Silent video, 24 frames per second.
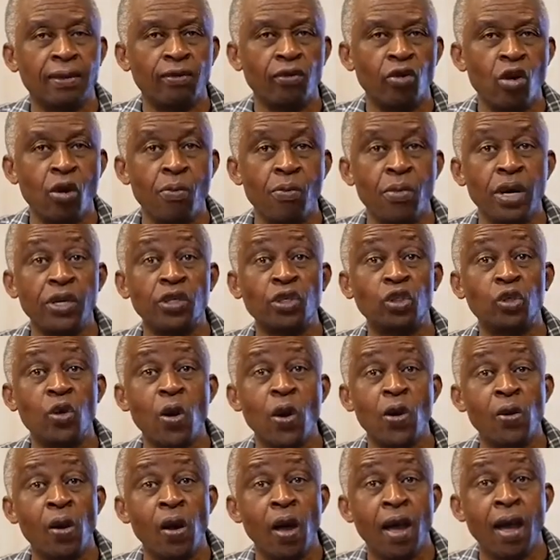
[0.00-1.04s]
Nobody's going
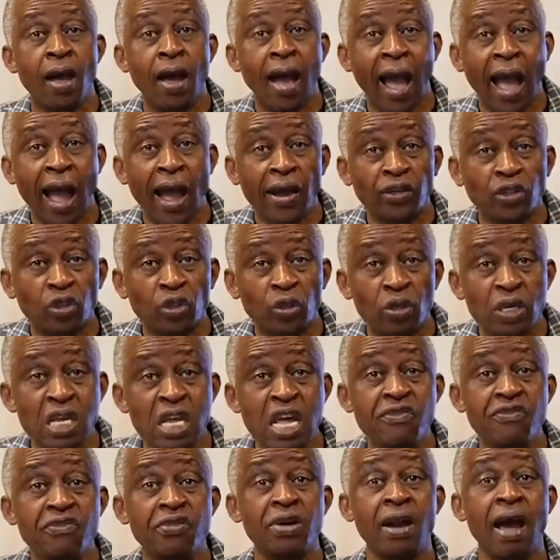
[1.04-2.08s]
to ask you.
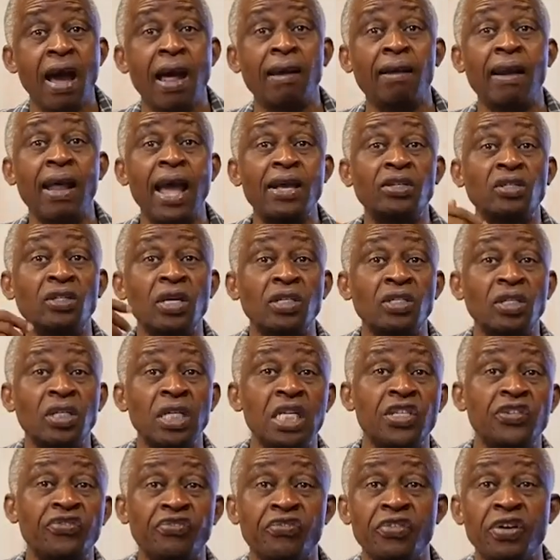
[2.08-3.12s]
Even our licensing is
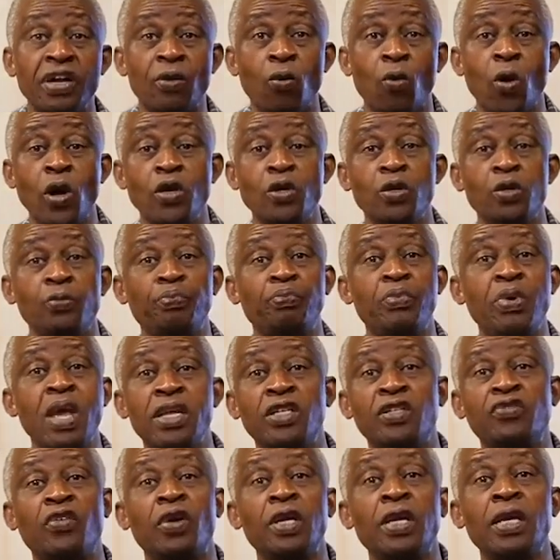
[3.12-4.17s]
free. What you pay is
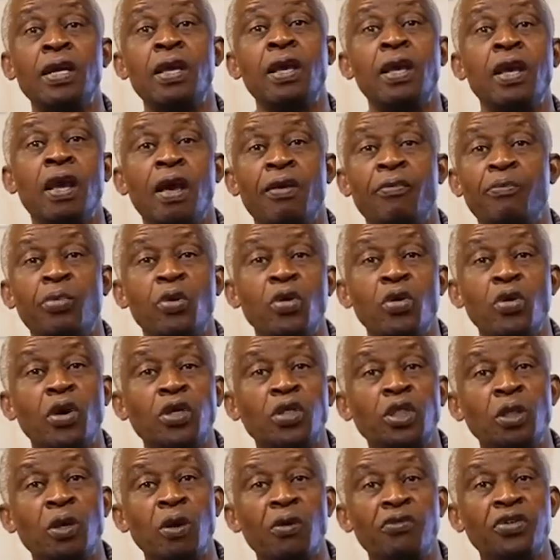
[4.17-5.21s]
for the
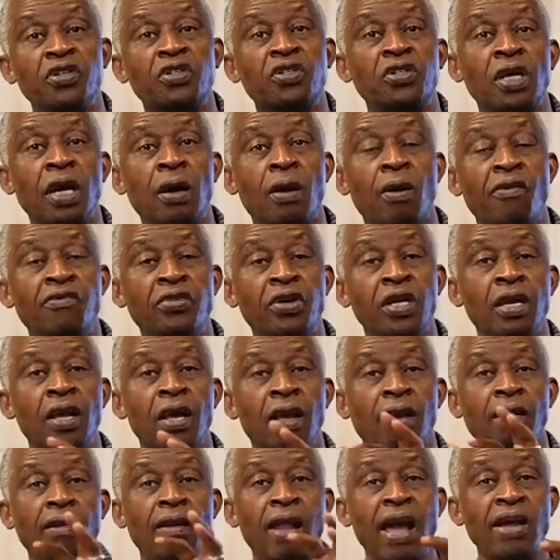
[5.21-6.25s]
production of the
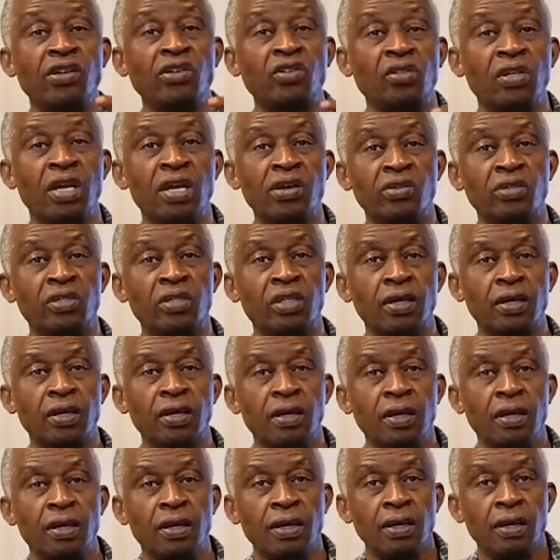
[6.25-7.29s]
license.
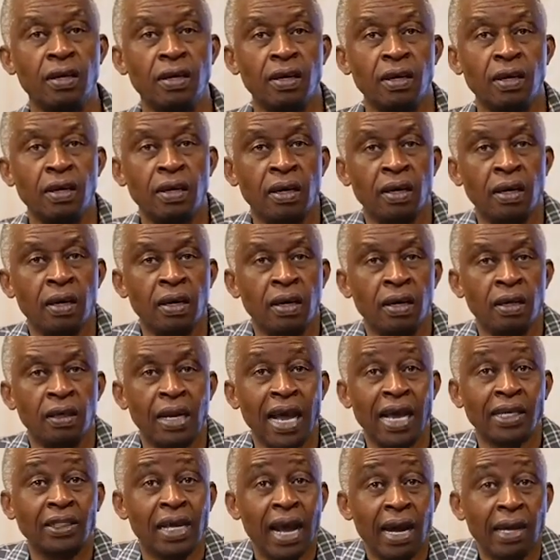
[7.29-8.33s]

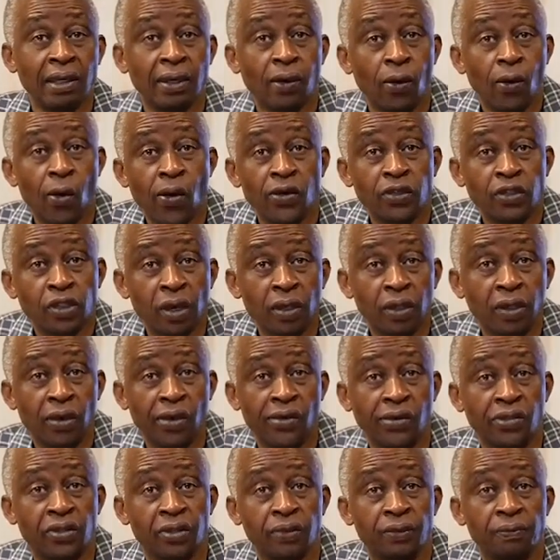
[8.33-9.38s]
That's how the Lord taught
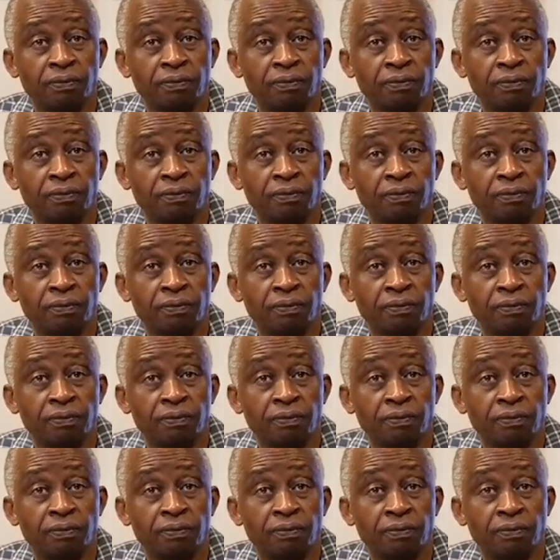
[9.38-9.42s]
us.